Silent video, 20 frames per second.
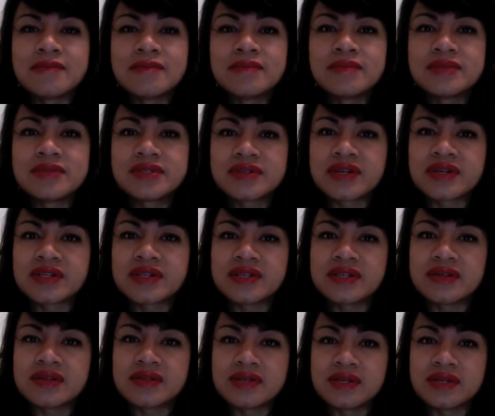straight to
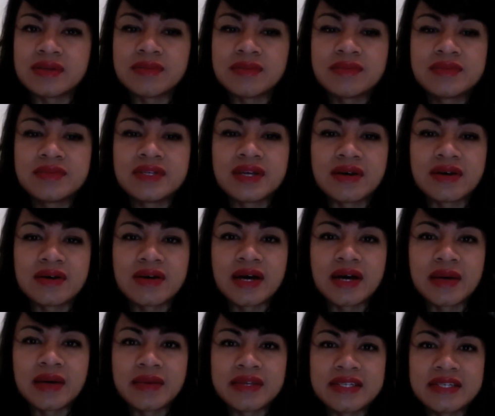YouTube, so
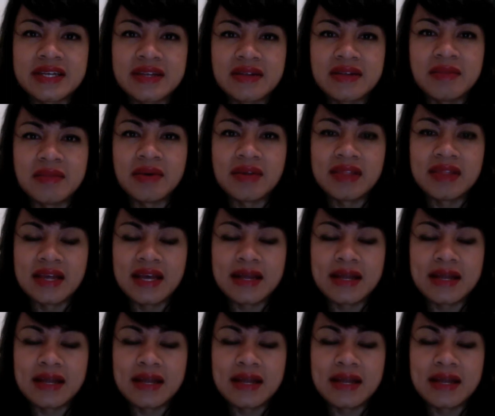I'm excited about that.